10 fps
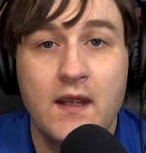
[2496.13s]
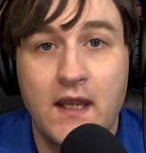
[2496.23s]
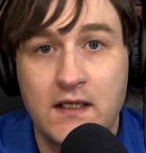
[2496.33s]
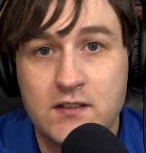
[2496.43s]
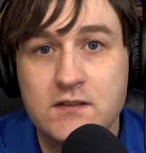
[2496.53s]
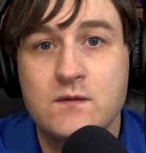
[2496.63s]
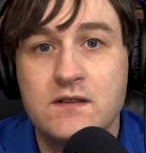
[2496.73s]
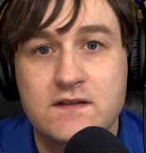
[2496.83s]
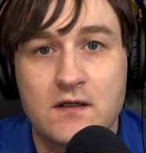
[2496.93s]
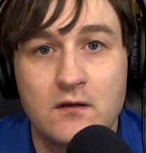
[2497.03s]
And in doing
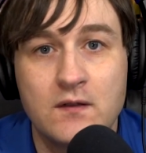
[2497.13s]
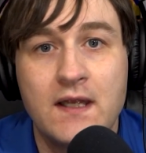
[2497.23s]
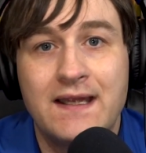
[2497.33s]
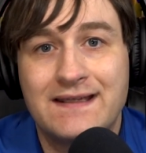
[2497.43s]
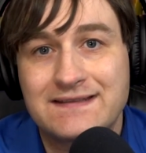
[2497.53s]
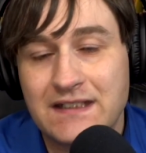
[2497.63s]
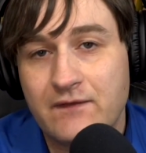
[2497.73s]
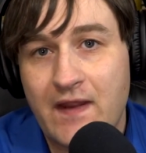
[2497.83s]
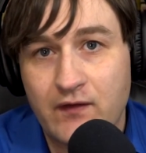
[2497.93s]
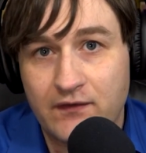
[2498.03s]
so, instead of
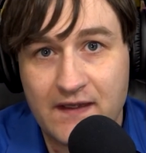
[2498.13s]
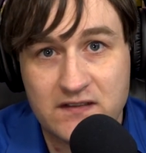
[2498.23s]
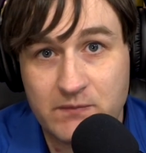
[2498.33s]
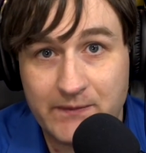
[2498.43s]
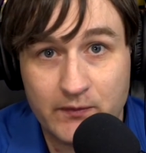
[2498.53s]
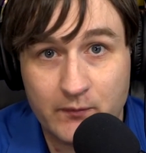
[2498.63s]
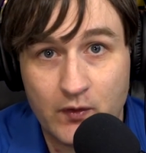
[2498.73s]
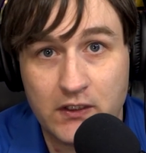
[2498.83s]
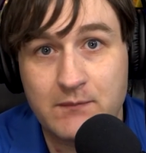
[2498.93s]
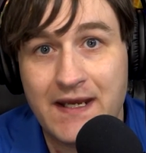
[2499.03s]
having 1,000 people
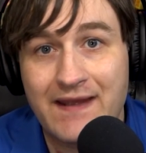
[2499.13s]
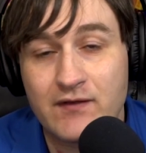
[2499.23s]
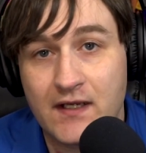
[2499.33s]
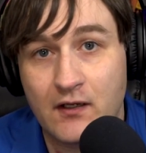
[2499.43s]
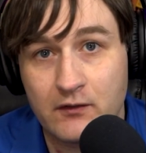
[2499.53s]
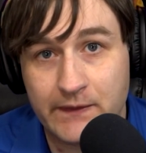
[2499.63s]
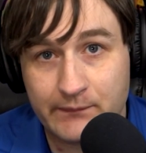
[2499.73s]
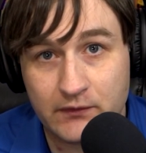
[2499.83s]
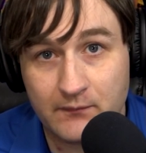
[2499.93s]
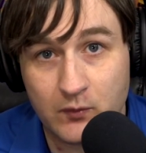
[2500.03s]
employed, you may have 900
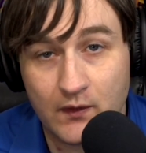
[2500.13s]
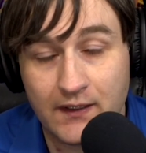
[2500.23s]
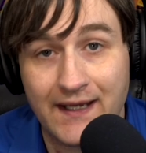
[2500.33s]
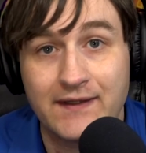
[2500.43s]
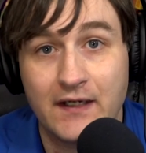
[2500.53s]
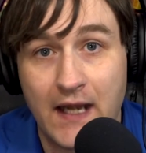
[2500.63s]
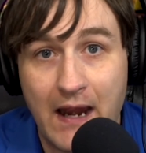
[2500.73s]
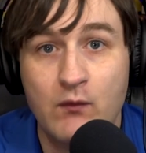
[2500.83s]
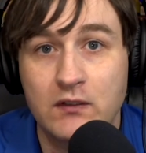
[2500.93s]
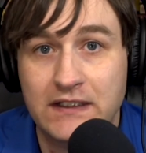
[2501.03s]
people employed. And their
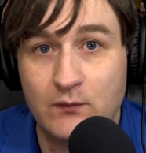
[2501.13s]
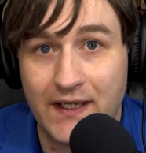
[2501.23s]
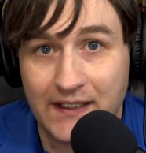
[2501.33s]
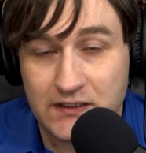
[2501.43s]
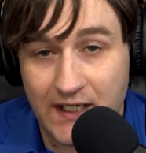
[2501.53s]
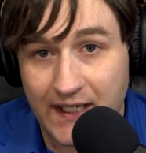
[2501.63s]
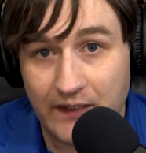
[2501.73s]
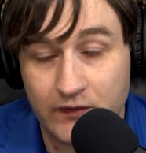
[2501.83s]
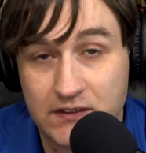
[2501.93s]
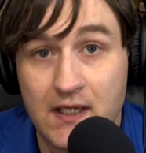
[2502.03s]
hourly wage on
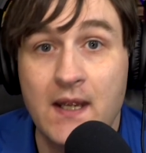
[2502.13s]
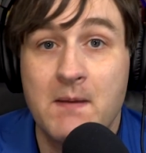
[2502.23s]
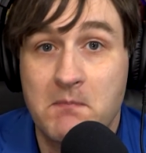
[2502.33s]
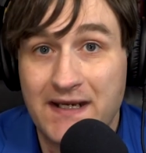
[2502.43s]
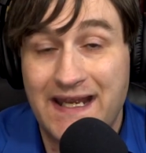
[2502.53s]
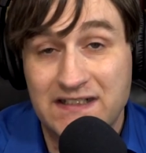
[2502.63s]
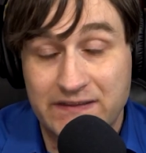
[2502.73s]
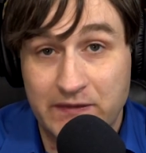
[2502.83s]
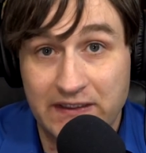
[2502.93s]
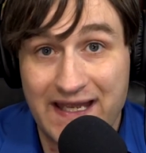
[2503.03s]
average might
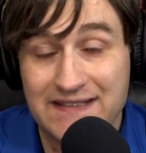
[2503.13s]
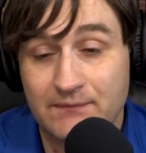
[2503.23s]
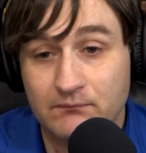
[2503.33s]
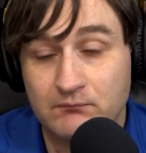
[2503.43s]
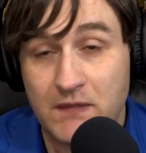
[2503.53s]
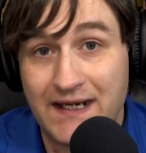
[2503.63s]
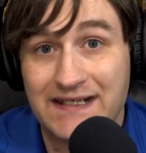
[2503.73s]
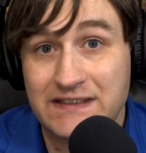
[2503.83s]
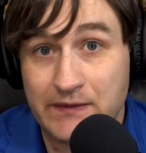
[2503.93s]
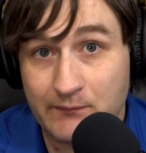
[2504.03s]
actually be less, might
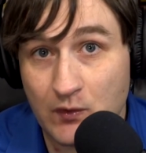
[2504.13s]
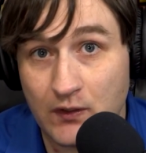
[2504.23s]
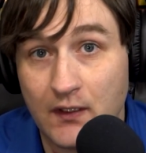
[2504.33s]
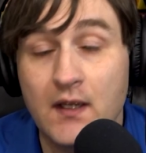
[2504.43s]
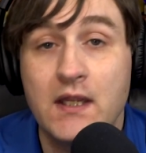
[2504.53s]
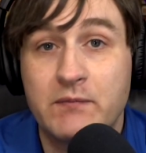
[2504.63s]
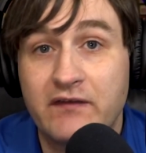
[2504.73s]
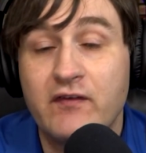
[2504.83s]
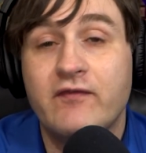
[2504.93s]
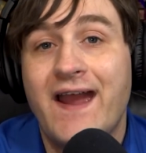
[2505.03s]
actually be more. But
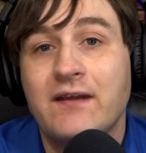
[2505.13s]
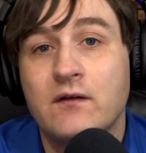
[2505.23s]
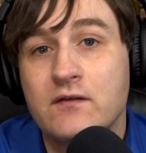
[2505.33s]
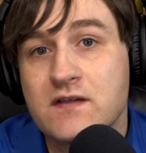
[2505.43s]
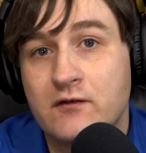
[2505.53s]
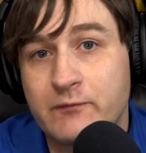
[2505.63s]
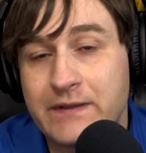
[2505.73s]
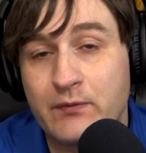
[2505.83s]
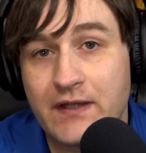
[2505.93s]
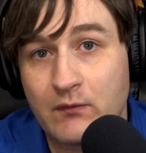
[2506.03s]
if you factor in those 100
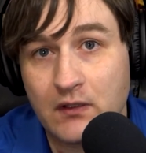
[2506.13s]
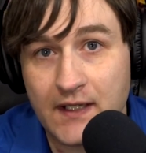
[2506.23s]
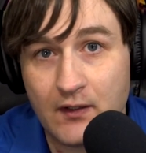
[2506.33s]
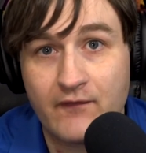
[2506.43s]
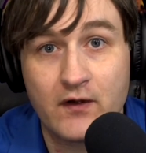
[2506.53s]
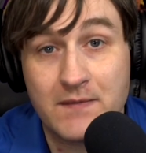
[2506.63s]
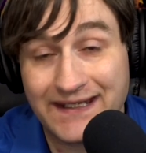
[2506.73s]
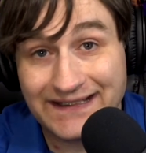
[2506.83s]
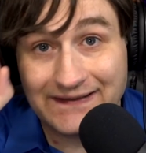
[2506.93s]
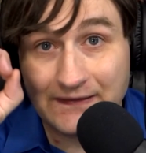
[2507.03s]
people that were laid off and are
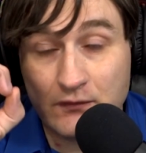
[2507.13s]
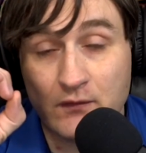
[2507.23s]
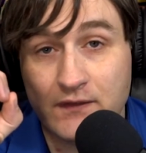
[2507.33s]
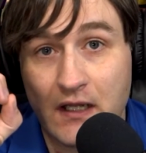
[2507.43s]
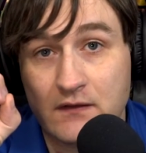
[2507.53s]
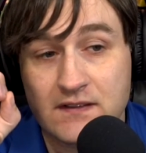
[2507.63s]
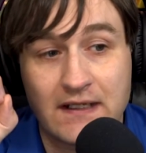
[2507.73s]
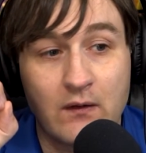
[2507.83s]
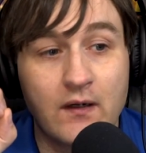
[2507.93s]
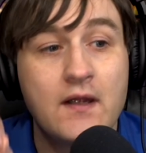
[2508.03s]
making $0 an
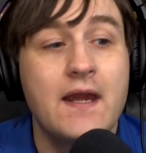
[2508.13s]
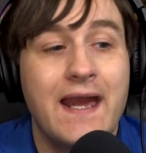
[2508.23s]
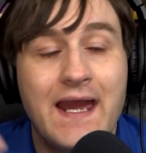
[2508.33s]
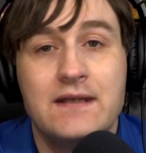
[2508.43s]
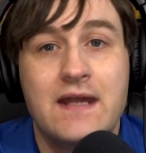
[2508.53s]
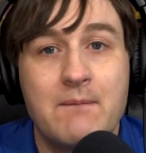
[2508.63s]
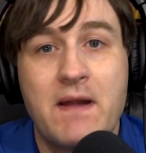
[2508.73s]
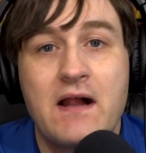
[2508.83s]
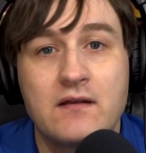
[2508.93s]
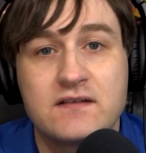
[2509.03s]
hour, at net
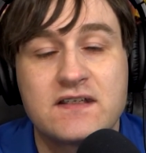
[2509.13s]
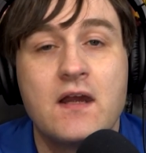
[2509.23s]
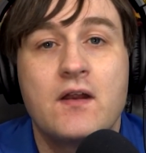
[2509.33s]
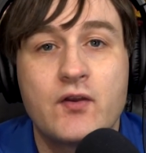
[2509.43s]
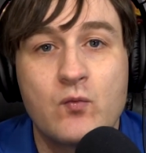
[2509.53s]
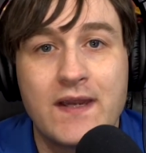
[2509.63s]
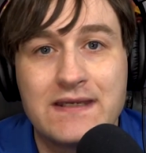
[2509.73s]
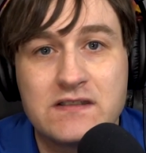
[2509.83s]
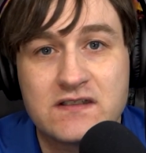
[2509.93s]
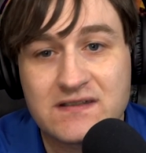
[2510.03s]
balance, the
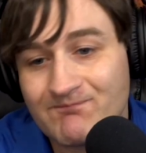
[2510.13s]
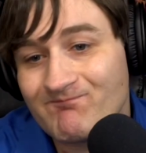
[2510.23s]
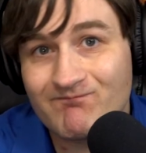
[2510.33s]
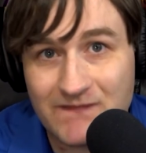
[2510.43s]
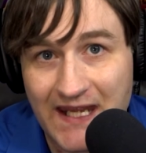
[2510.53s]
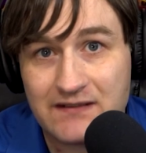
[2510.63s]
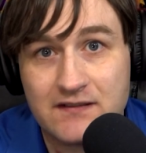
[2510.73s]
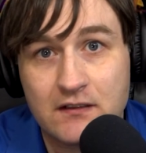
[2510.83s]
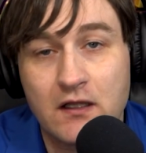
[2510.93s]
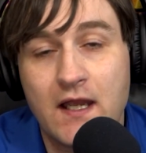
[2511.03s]
wages tend to
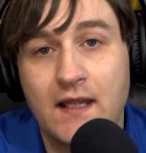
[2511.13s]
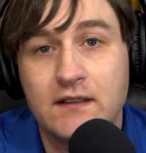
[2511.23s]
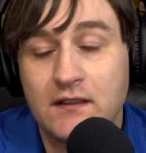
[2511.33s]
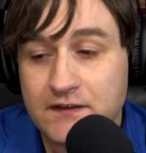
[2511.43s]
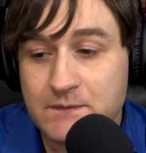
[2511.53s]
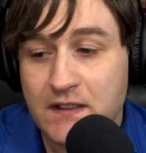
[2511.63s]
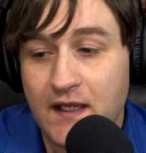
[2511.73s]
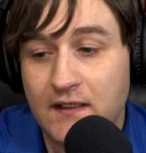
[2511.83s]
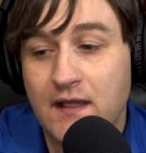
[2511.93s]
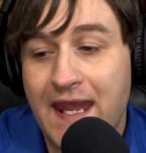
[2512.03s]
decline.
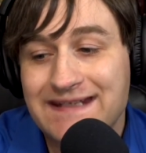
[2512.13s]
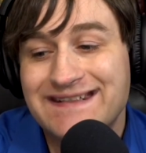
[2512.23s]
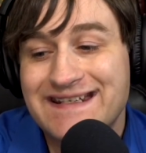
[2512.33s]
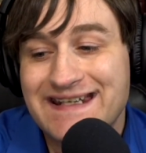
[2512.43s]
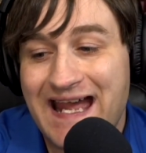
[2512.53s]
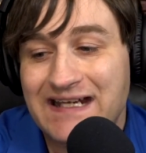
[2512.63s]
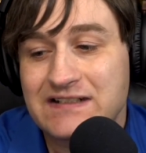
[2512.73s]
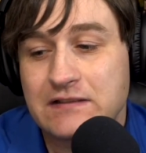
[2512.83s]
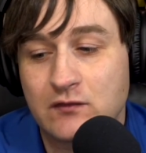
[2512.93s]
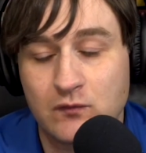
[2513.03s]
And Hazlitt is
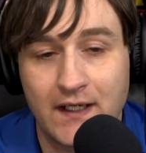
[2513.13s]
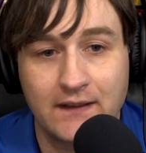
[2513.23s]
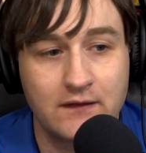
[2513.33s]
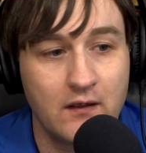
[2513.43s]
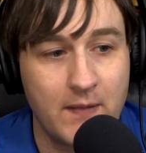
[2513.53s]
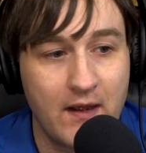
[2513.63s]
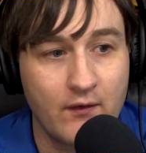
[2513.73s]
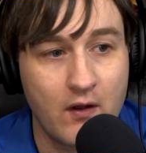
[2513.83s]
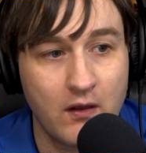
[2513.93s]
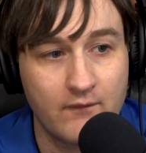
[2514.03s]
actually correct about
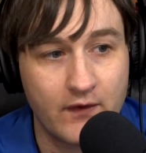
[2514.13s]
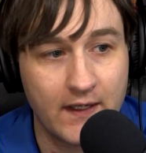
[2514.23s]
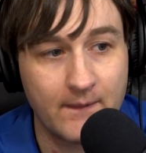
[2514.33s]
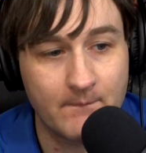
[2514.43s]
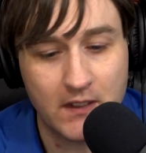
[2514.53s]
all of that.